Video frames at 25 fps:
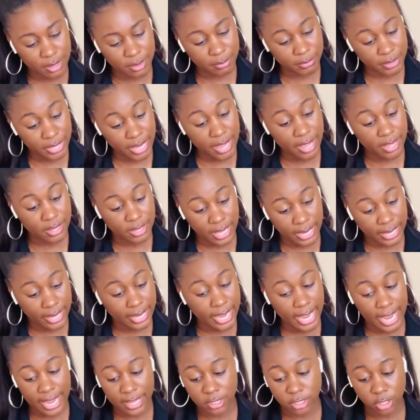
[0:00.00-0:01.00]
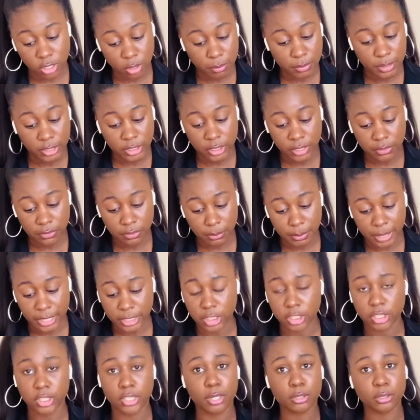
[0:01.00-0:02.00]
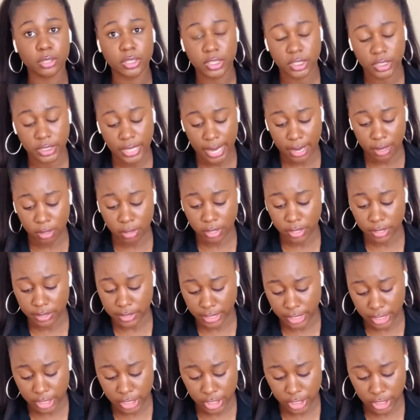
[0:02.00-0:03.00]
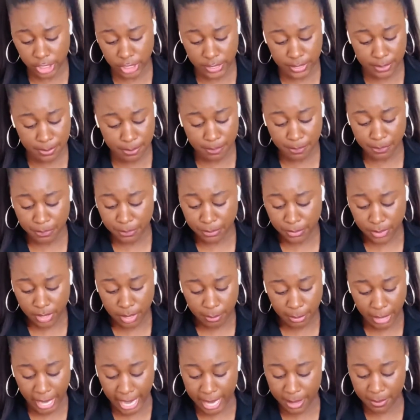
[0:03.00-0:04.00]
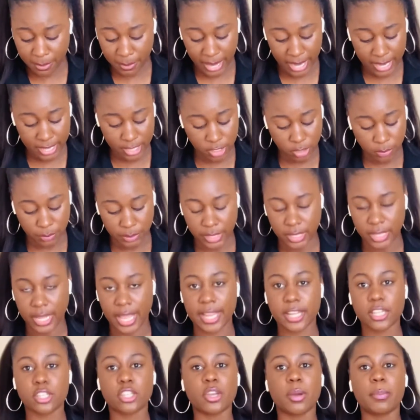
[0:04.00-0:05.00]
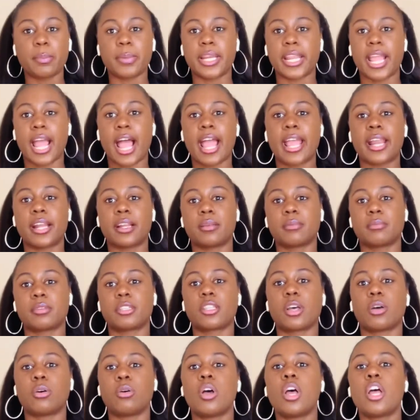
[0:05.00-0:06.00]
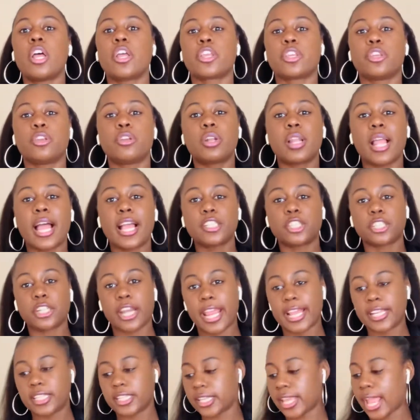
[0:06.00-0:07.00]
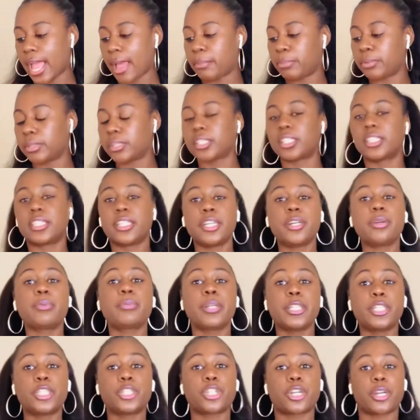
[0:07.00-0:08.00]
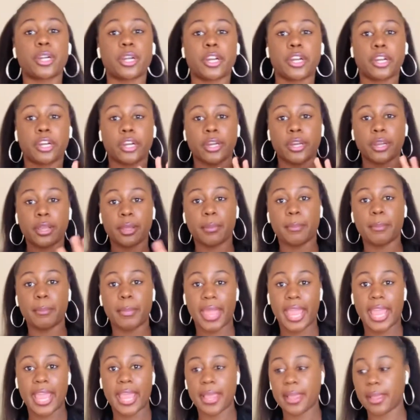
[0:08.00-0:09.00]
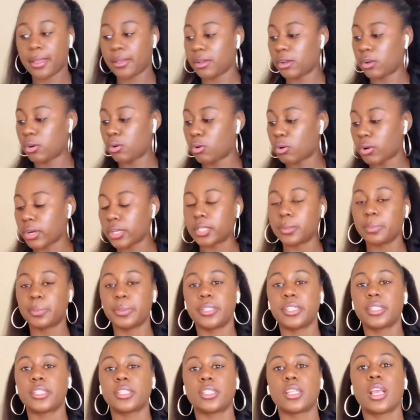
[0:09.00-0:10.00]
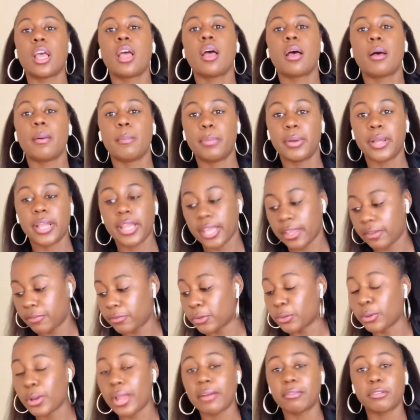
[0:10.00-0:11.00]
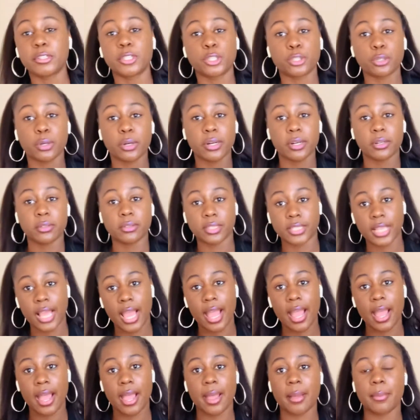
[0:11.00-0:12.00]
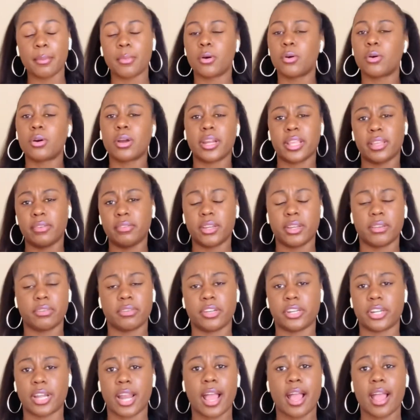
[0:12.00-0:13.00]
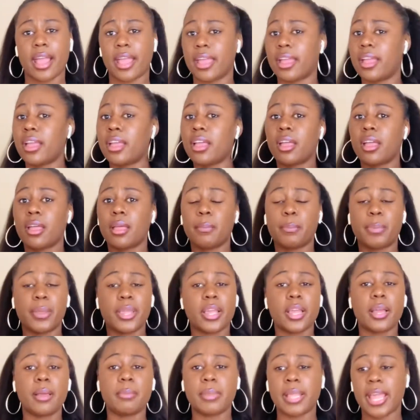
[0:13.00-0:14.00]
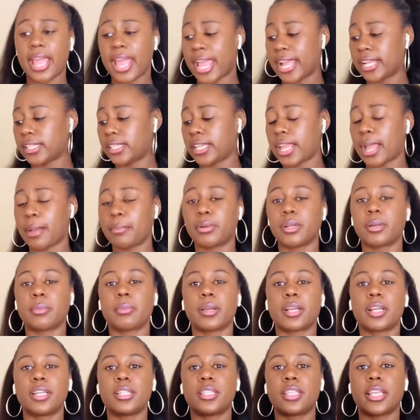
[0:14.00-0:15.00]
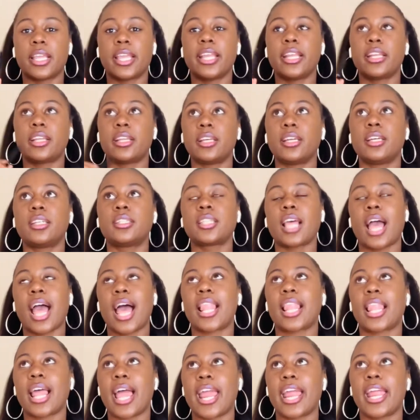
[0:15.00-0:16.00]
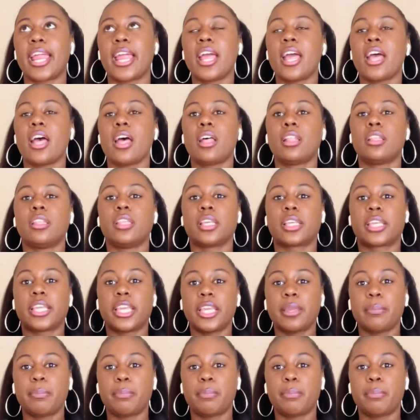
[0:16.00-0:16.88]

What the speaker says: yeah, like it has so much information, dosage calculation, pain management, like so many items. So utilize your ATI book, still read your main course books, but if you're ever short on time, or even if you're not, pick up that ATI book because it does highlight the key